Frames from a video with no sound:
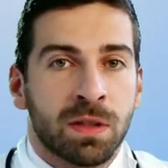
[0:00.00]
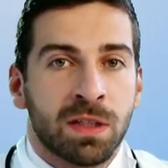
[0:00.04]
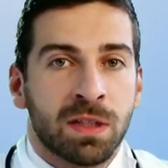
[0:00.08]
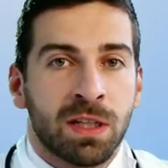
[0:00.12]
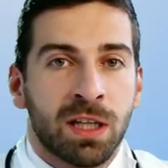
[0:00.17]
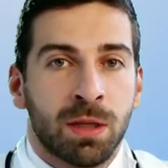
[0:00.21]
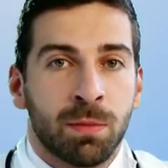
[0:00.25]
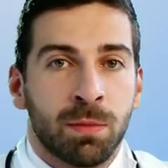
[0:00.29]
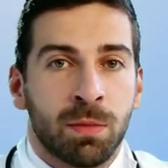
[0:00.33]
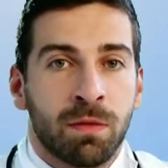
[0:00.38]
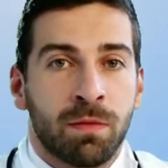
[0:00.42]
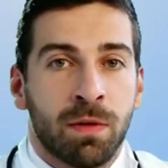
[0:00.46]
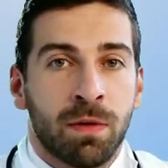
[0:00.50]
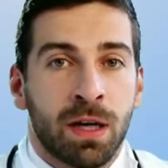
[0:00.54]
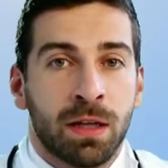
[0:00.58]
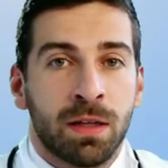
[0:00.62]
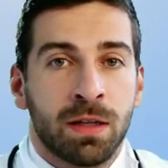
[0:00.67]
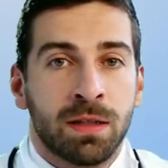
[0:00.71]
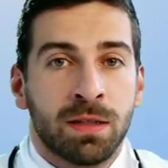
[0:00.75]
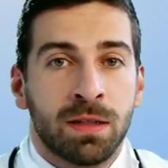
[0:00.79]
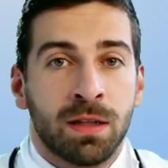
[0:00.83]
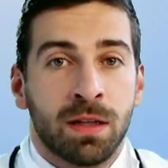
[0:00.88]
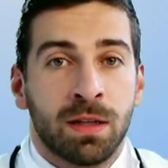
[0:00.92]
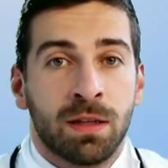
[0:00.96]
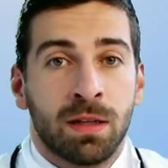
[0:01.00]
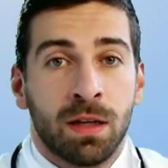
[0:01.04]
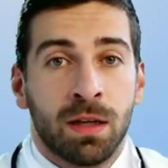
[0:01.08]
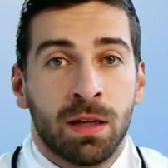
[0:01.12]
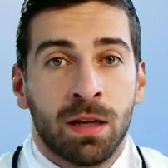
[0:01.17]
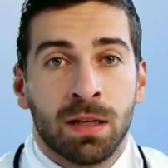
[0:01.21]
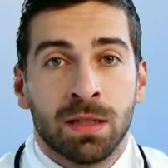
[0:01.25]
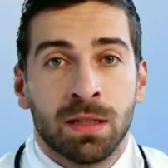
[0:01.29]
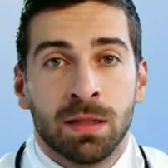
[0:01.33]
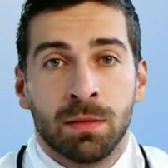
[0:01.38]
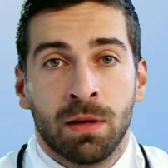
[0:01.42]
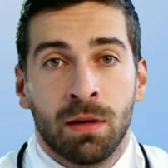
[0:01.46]
nerves, and even your
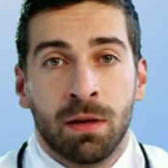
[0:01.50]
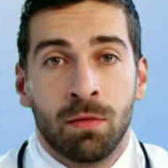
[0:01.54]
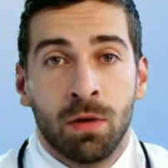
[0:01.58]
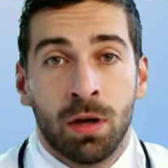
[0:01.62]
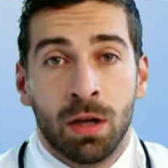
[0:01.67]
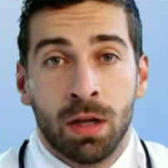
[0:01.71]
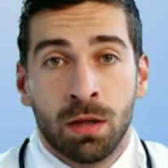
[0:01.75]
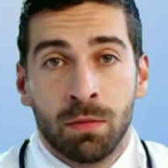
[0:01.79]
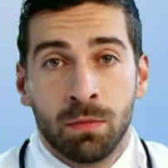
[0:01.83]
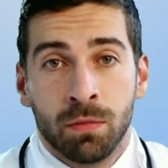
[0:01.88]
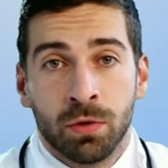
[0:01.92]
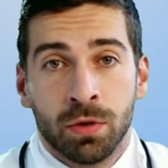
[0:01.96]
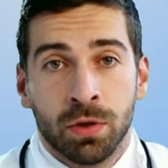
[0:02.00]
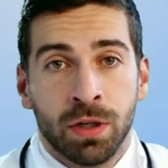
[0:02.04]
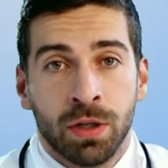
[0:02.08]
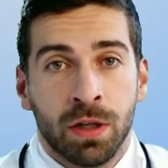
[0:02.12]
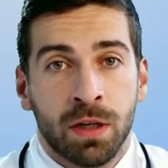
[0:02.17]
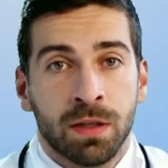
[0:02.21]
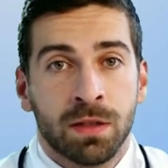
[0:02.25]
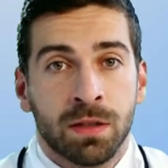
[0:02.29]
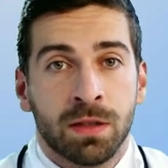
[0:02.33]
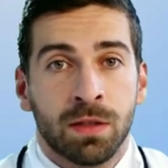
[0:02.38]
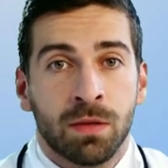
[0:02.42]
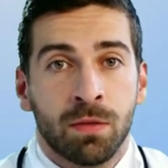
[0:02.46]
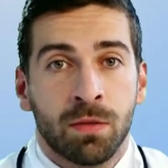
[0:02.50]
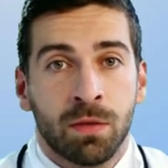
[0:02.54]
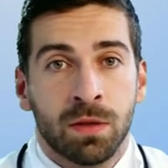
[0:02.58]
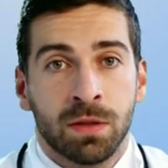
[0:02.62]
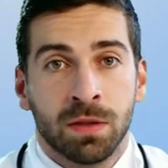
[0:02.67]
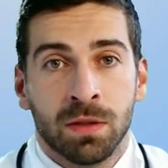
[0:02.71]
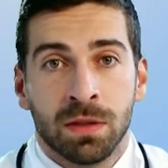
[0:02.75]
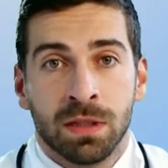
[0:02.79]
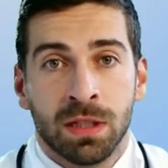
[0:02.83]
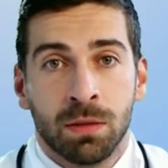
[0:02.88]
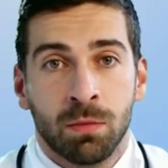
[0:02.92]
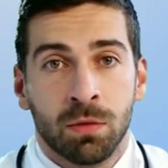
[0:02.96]
joints. The result?